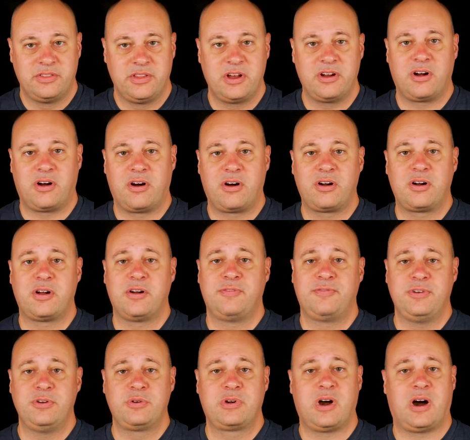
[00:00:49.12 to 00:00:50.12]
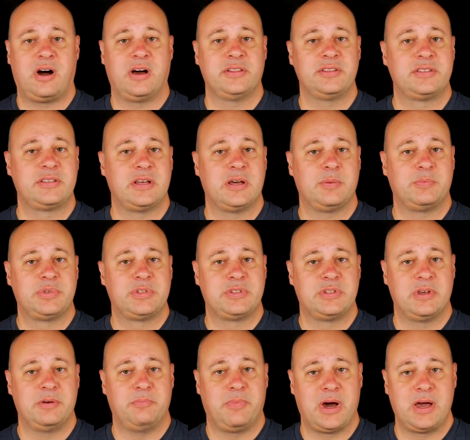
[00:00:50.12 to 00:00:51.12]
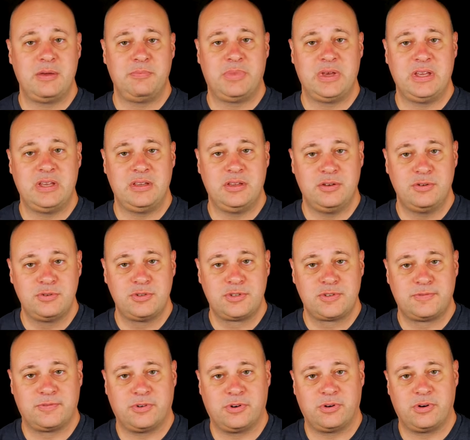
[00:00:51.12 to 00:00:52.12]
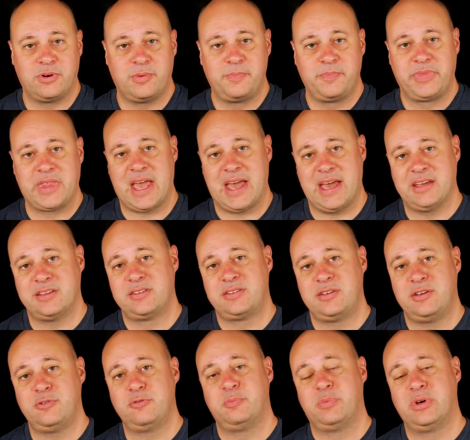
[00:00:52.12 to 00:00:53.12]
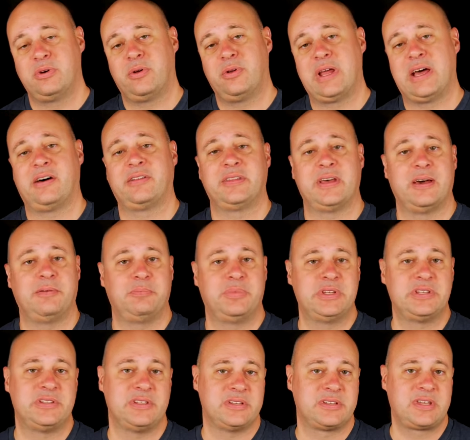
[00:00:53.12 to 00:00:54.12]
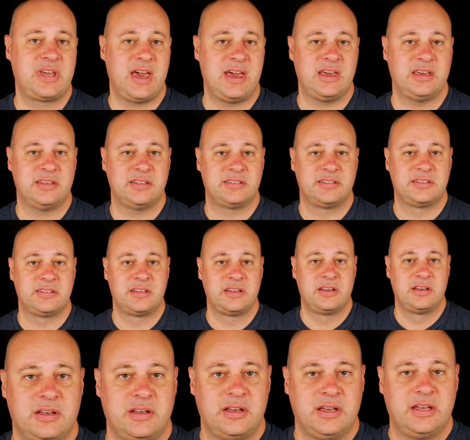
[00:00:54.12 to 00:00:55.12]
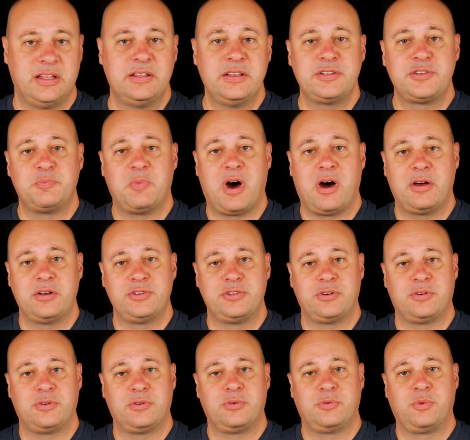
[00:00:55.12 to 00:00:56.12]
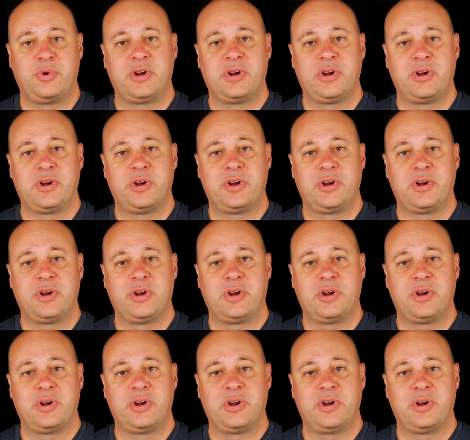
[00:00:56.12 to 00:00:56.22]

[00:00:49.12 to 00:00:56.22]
there are a few concepts that might be useful as you build out that business case. In this module,